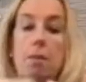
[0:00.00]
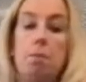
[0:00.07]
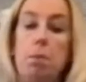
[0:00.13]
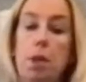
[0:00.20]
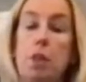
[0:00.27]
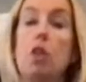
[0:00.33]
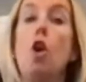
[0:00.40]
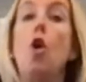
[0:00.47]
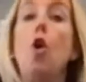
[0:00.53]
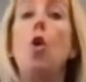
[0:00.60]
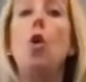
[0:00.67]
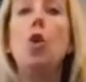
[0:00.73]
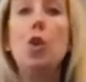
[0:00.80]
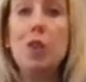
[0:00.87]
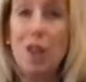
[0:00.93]
put the
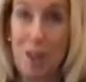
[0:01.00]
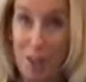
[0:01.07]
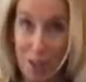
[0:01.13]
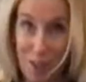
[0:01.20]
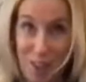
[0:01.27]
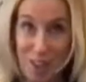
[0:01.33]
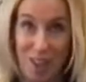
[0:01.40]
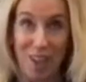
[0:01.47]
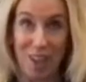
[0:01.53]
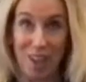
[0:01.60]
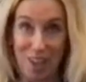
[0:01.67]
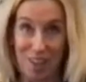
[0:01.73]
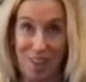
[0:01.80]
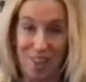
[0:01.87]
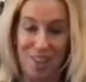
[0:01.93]
whole darn thing
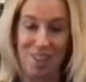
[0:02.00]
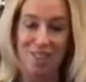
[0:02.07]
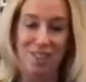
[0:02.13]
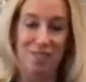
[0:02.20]
in there.